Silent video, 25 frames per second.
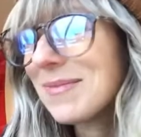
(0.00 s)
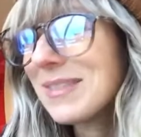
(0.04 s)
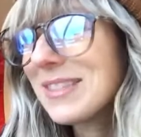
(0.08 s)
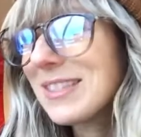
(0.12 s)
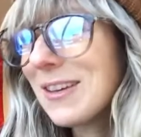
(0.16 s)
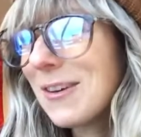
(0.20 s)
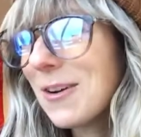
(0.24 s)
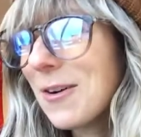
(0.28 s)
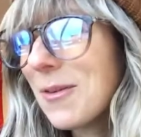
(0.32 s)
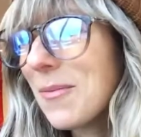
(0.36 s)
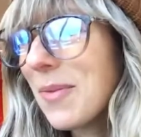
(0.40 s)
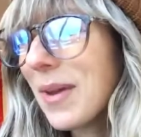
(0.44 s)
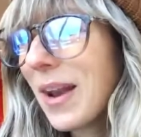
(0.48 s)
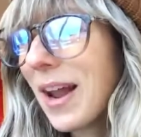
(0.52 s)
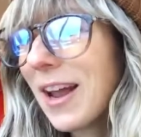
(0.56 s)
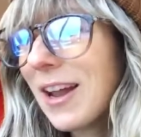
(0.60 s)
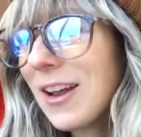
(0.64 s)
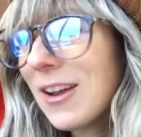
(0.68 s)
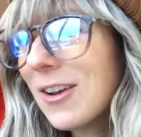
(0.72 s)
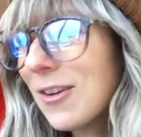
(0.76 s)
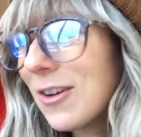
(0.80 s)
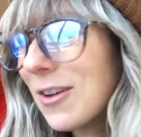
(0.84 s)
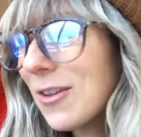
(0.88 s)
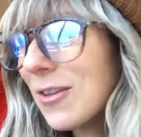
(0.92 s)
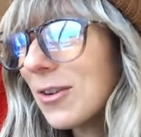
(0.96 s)
So, but I
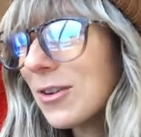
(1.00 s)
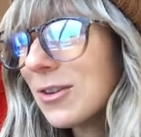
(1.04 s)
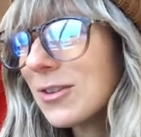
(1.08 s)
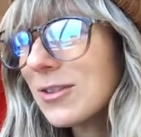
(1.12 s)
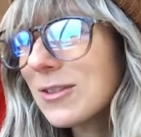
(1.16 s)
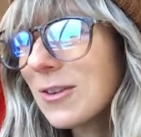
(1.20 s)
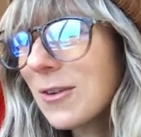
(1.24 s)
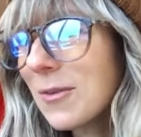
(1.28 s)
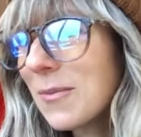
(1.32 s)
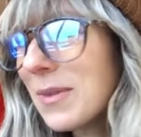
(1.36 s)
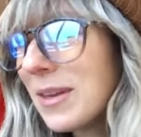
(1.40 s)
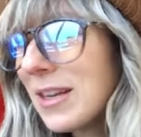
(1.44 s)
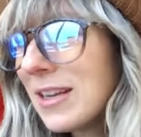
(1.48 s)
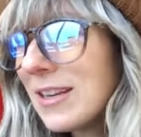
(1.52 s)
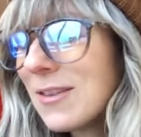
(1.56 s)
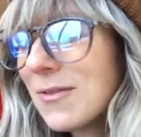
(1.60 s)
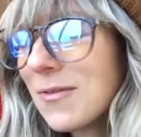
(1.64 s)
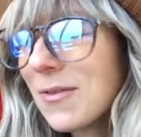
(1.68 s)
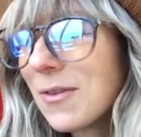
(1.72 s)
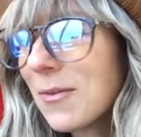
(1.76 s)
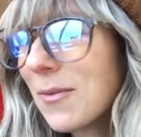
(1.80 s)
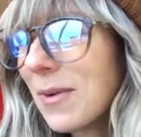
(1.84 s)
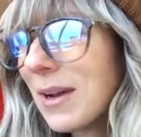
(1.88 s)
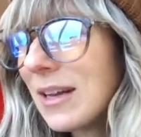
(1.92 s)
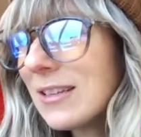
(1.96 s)
agree, there's so many
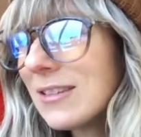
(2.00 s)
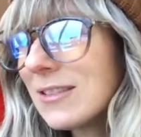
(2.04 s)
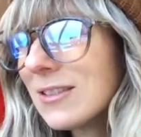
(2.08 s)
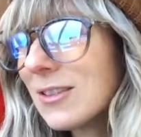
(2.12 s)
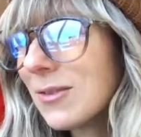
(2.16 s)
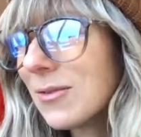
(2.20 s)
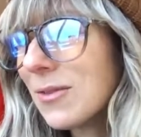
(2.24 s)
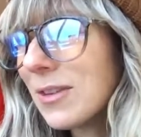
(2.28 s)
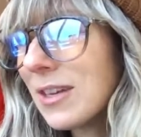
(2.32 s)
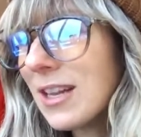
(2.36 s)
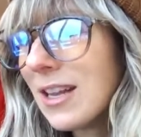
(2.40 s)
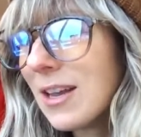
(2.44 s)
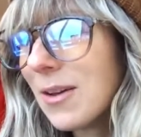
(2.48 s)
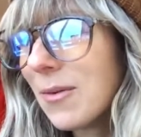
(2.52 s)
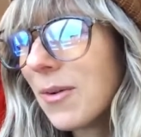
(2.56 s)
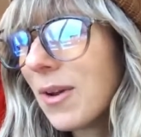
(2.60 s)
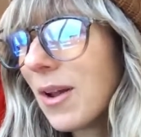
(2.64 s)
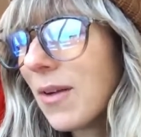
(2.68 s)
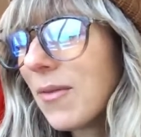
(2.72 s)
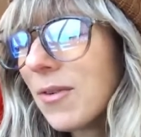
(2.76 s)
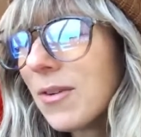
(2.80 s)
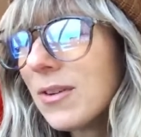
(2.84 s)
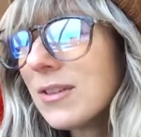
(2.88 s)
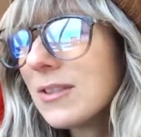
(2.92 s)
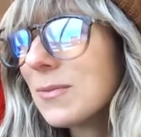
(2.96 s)
different ways to read it.
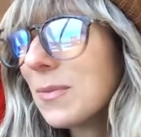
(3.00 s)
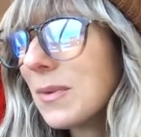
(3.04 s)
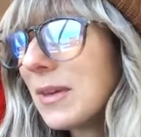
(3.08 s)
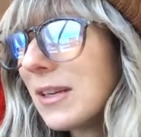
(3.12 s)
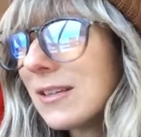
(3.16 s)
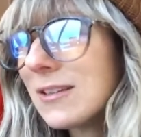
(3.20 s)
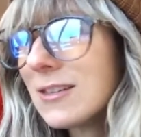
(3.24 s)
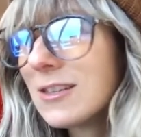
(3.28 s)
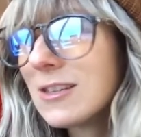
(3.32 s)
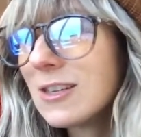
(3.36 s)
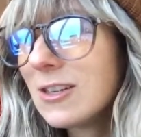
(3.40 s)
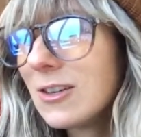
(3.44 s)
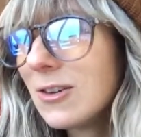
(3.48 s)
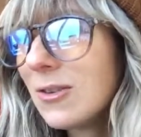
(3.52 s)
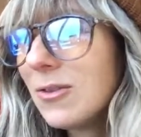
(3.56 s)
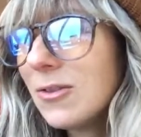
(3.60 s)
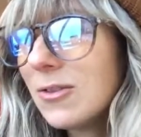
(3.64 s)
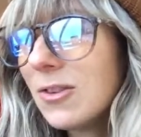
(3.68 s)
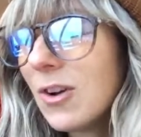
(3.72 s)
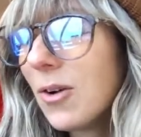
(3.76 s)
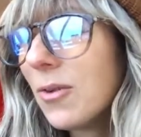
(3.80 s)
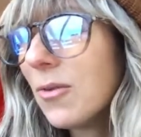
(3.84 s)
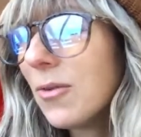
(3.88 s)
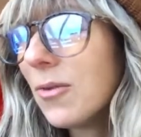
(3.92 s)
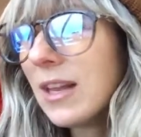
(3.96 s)
Whatever speaks to you,
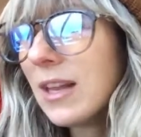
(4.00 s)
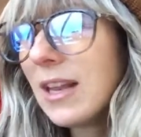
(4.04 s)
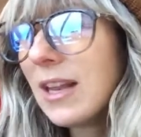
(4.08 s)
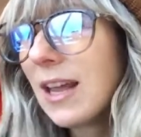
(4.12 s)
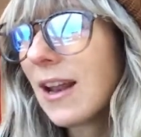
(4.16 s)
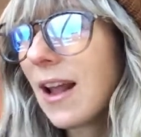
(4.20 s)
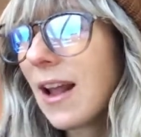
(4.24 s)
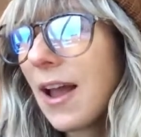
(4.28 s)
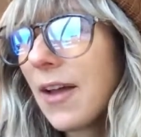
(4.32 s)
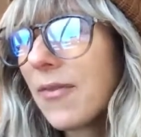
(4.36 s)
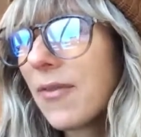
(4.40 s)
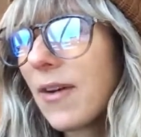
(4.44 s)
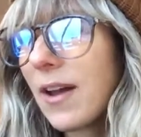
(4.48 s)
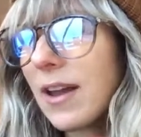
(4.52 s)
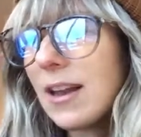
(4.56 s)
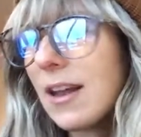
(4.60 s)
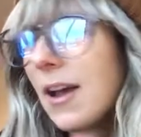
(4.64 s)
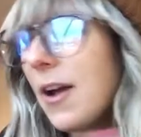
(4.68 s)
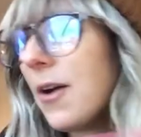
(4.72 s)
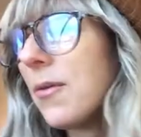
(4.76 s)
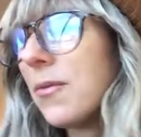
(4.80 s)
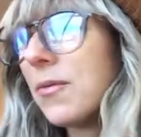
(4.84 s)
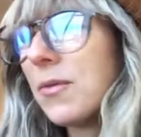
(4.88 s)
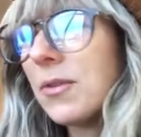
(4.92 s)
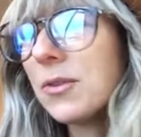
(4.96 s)
go read it. I find it
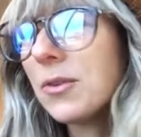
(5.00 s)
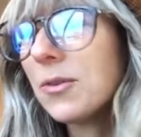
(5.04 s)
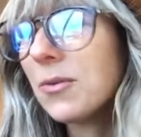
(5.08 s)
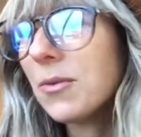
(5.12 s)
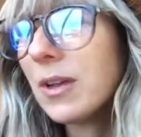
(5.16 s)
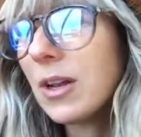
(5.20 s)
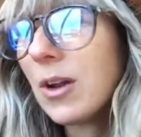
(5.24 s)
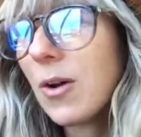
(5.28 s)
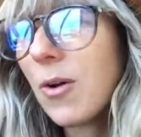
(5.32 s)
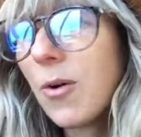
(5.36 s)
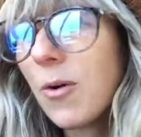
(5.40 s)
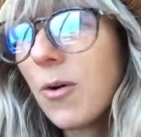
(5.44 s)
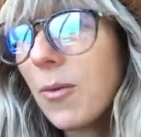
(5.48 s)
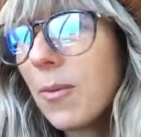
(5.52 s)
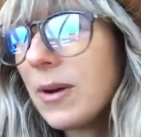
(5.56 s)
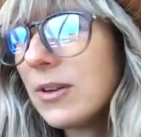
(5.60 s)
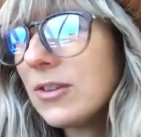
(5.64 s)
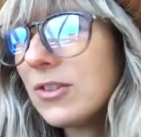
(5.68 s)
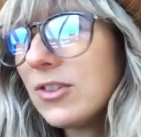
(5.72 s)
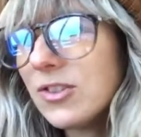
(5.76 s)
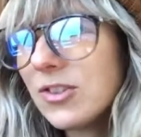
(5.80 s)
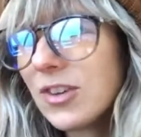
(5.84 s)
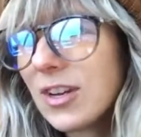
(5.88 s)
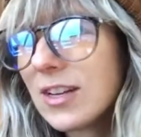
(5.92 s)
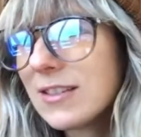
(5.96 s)
helpful to read a whole
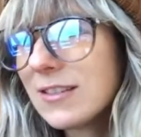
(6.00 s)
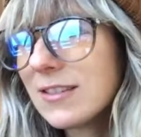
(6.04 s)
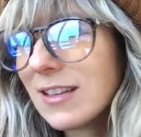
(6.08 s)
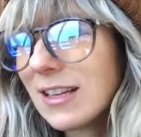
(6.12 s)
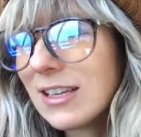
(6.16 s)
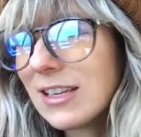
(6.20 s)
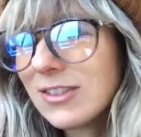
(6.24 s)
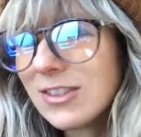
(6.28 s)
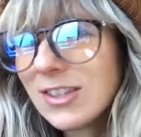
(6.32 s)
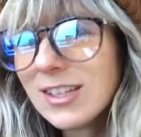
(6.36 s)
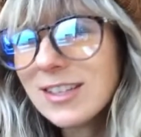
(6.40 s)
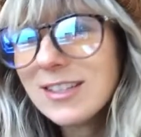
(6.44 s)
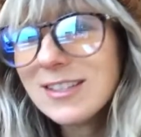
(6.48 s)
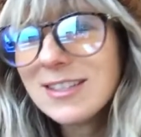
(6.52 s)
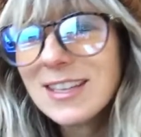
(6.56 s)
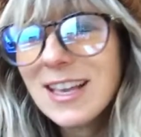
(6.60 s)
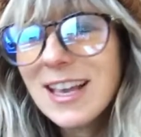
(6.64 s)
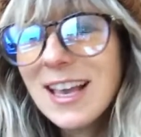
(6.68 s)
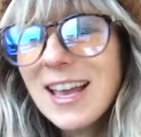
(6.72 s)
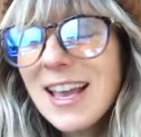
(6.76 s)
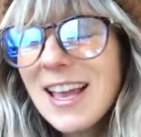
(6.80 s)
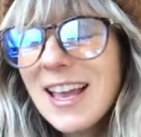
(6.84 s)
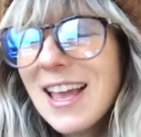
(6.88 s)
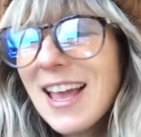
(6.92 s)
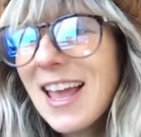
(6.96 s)
bunch of translations
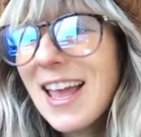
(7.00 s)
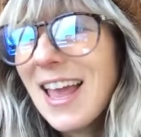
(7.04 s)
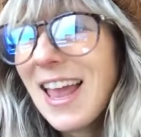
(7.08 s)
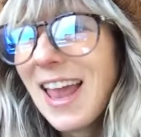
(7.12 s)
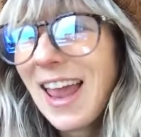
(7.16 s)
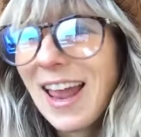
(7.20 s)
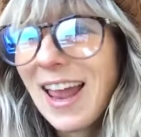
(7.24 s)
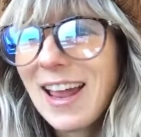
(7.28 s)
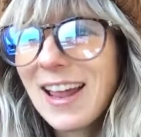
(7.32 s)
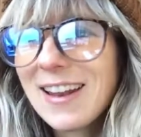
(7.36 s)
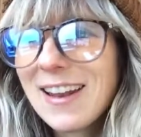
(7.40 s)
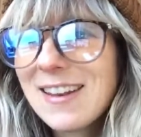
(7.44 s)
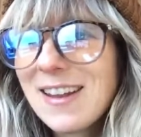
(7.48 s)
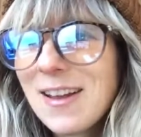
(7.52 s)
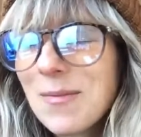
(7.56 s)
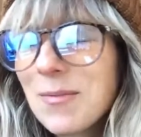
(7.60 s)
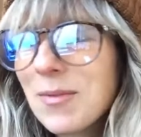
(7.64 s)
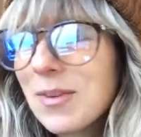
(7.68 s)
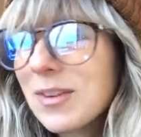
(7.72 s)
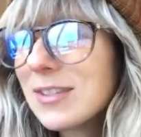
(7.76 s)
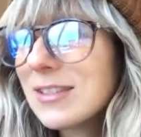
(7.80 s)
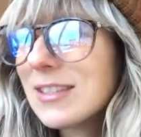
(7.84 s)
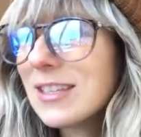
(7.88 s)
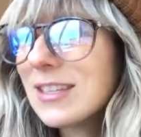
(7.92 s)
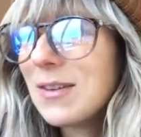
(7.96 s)
and
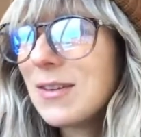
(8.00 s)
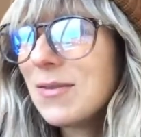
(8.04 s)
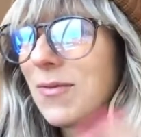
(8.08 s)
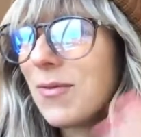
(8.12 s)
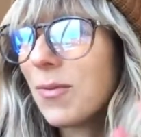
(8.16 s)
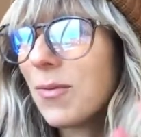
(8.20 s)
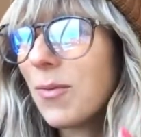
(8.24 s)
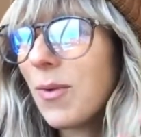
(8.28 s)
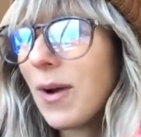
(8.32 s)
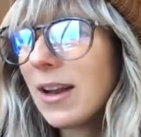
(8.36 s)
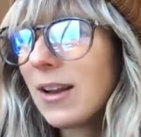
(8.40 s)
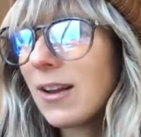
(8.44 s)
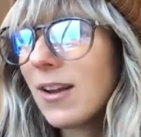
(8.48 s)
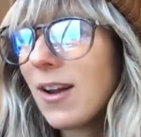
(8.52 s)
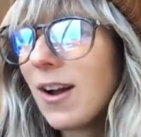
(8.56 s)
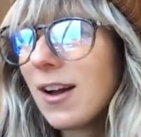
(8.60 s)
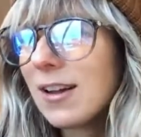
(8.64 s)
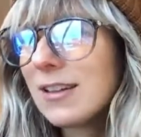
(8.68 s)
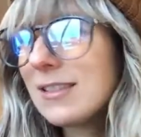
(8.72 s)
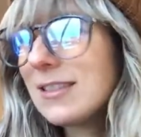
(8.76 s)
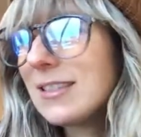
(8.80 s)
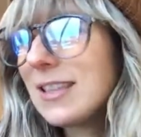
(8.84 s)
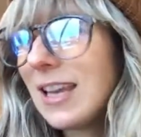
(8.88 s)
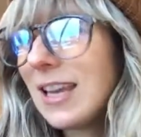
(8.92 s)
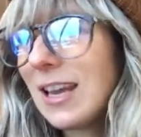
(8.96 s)
receive what
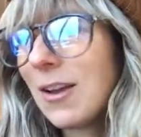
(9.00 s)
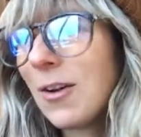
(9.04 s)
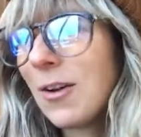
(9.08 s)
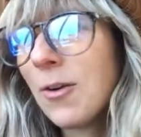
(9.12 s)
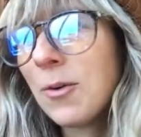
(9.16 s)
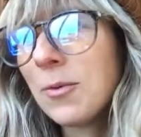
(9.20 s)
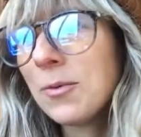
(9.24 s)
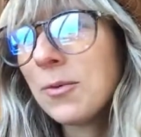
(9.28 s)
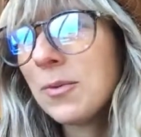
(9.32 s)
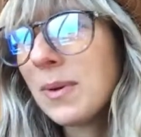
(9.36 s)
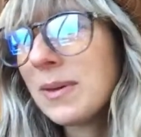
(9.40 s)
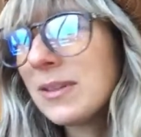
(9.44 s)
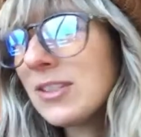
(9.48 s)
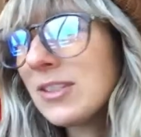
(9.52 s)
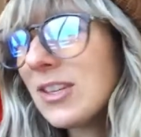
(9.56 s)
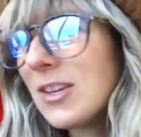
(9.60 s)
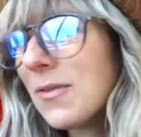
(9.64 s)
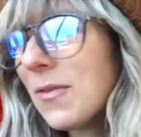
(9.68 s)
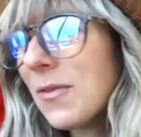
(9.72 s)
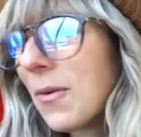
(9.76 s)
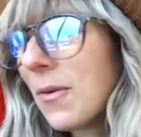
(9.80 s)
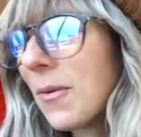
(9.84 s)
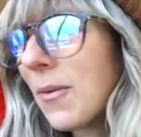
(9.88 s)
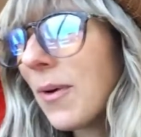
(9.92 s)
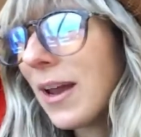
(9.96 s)
God's saying in a whole bunch of
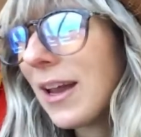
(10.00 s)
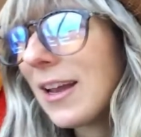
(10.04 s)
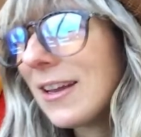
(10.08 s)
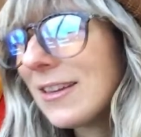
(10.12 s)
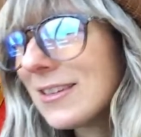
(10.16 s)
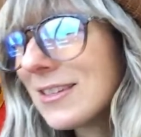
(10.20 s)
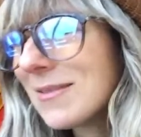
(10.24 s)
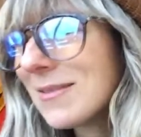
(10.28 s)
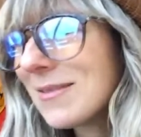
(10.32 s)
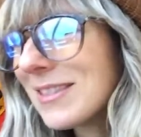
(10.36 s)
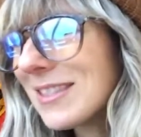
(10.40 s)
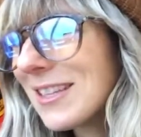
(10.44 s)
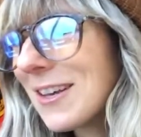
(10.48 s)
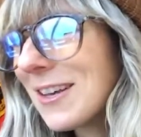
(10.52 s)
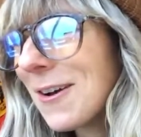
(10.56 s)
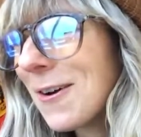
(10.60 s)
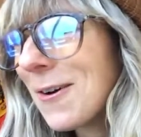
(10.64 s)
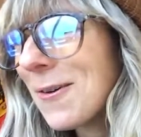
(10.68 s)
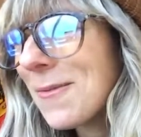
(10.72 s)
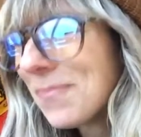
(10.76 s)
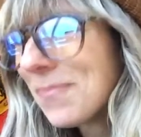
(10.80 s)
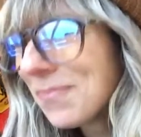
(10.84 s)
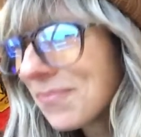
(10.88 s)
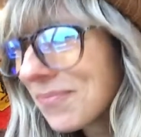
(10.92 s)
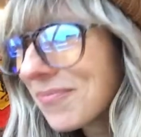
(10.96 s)
different ways.
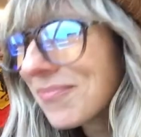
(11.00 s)
So,